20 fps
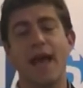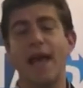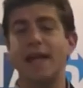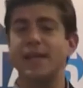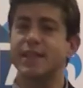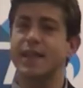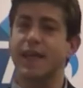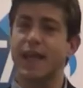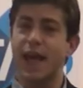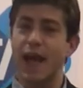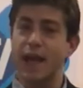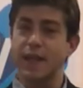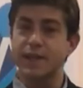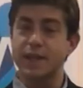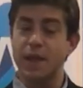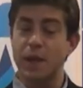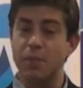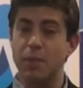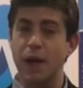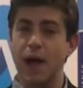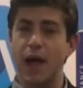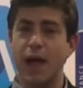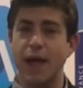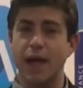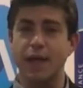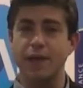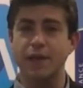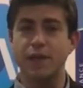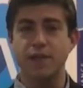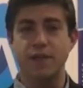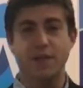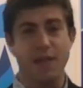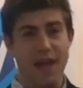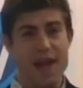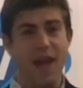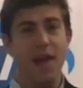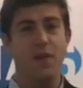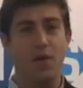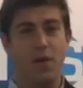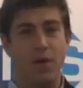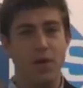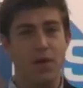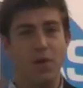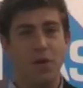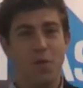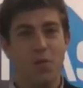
And combined together,